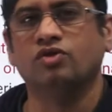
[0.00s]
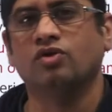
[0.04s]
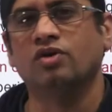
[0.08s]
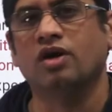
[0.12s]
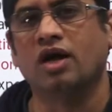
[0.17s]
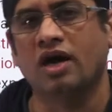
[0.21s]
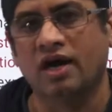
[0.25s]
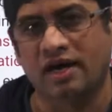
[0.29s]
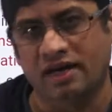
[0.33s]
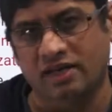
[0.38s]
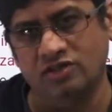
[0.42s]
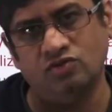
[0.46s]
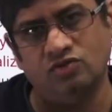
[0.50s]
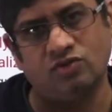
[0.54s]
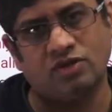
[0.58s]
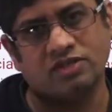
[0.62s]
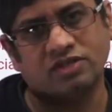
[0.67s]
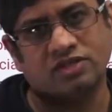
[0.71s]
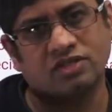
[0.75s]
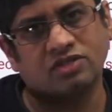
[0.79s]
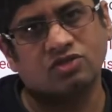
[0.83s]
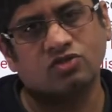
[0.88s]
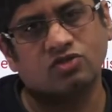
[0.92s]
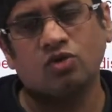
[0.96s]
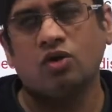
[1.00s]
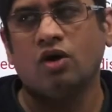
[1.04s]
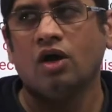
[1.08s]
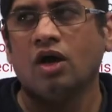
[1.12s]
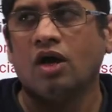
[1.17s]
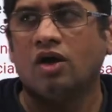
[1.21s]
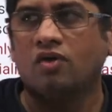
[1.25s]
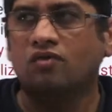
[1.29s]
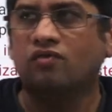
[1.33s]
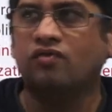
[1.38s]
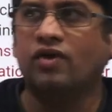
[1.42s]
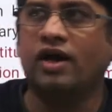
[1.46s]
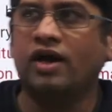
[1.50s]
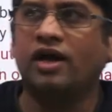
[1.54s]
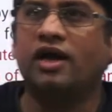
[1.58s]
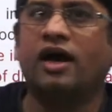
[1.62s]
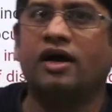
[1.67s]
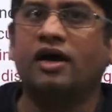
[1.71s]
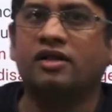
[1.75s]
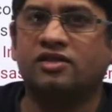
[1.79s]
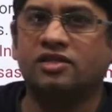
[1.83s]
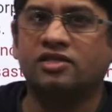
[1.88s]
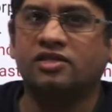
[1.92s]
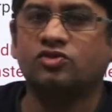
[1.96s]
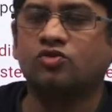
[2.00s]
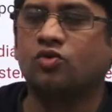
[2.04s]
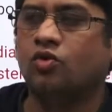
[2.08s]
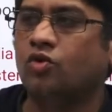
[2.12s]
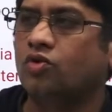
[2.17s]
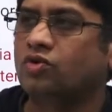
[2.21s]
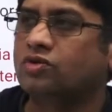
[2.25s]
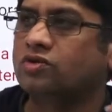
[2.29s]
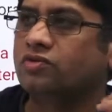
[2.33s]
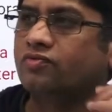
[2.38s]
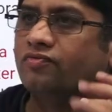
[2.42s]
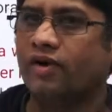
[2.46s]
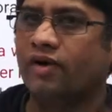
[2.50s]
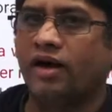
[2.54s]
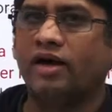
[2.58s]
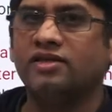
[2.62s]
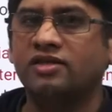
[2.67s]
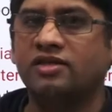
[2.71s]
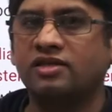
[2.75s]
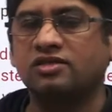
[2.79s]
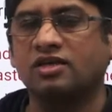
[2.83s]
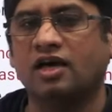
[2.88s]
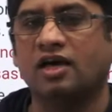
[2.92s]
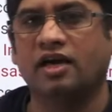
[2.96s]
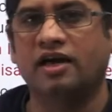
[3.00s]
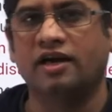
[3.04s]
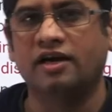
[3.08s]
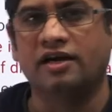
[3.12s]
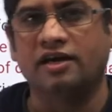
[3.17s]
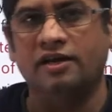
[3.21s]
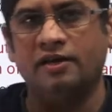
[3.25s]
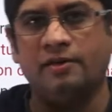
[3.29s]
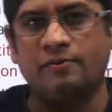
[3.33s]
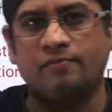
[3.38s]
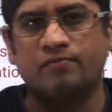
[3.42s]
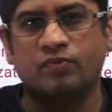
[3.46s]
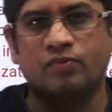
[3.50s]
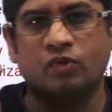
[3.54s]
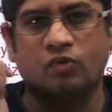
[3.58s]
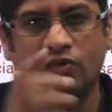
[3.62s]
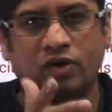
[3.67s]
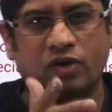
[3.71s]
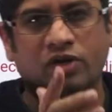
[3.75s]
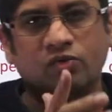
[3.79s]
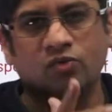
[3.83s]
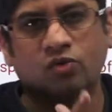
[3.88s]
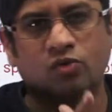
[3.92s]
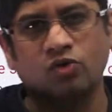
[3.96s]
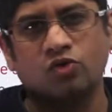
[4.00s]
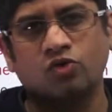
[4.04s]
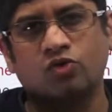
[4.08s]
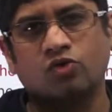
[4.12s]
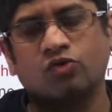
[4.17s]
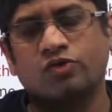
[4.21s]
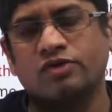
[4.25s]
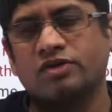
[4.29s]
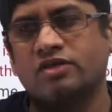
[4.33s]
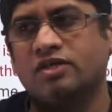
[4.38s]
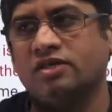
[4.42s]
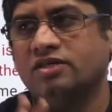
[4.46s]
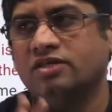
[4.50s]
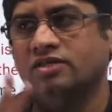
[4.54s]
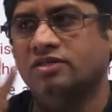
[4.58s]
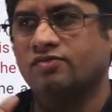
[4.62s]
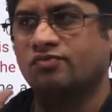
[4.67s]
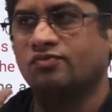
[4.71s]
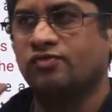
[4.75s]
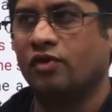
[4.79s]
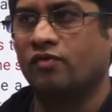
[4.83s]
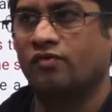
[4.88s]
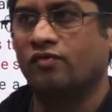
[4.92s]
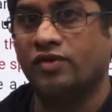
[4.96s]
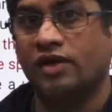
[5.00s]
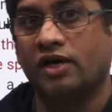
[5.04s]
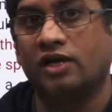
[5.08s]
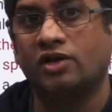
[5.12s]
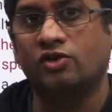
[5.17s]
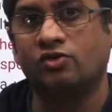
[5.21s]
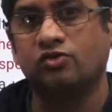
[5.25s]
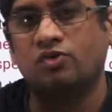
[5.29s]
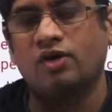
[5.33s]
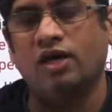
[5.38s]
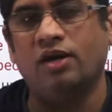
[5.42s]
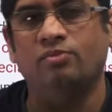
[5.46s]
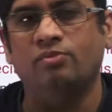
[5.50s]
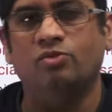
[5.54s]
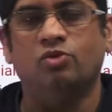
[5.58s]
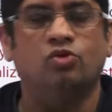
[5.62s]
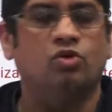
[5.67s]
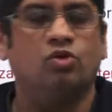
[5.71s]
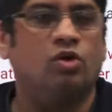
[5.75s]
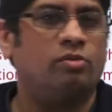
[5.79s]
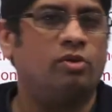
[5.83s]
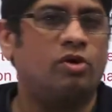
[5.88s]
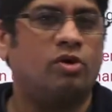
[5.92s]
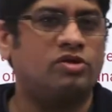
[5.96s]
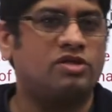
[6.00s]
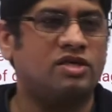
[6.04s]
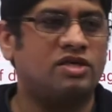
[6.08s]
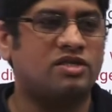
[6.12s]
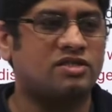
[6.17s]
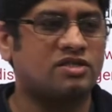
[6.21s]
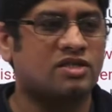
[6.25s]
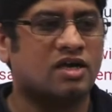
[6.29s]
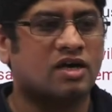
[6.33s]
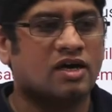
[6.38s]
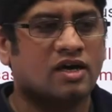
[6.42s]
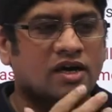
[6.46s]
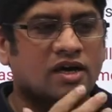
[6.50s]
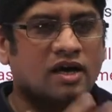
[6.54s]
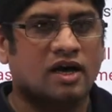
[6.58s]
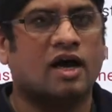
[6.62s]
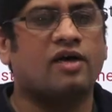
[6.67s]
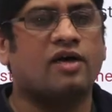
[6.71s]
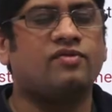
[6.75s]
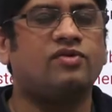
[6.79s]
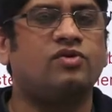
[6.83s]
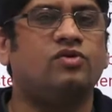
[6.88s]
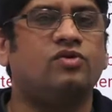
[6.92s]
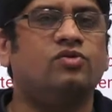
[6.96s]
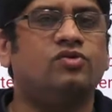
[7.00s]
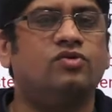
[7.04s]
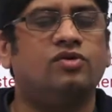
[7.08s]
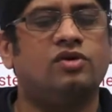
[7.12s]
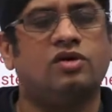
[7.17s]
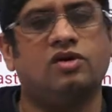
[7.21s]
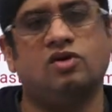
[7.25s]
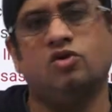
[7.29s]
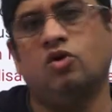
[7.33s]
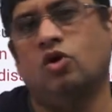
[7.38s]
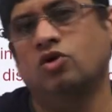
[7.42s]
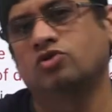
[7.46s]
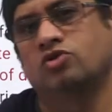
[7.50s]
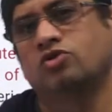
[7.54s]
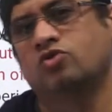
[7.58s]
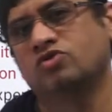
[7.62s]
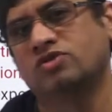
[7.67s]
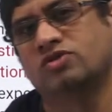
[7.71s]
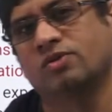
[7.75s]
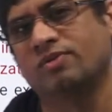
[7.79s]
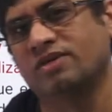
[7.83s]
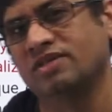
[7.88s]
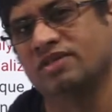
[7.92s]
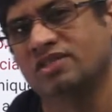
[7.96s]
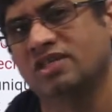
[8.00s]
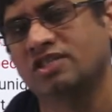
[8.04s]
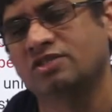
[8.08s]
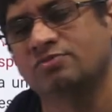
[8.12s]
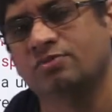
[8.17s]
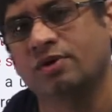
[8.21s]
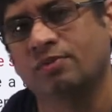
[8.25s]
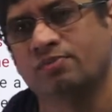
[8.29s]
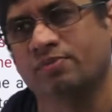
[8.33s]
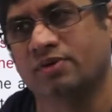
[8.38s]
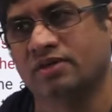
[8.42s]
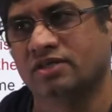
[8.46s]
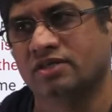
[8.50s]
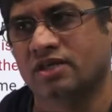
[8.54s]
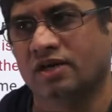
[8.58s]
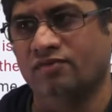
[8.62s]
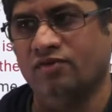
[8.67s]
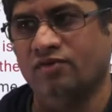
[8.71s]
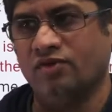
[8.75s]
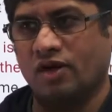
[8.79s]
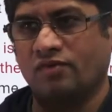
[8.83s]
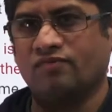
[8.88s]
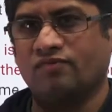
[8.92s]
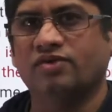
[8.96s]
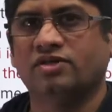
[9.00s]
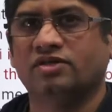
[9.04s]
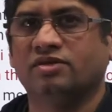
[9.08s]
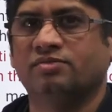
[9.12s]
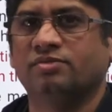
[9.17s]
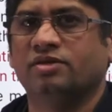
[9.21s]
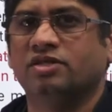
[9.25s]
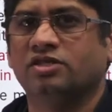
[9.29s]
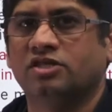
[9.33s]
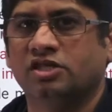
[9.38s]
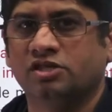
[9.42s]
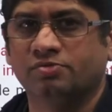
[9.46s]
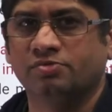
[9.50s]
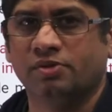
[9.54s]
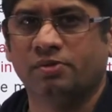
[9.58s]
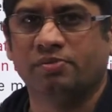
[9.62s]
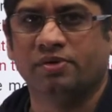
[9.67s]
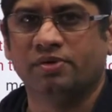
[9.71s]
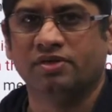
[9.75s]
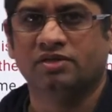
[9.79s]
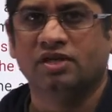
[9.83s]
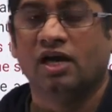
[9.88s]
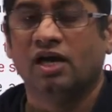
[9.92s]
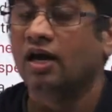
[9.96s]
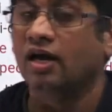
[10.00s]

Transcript: your higher education. So why this course, why this IIT, what you want to do in this, from where you came to know about this, have you gone through some research papers have you referred some research papers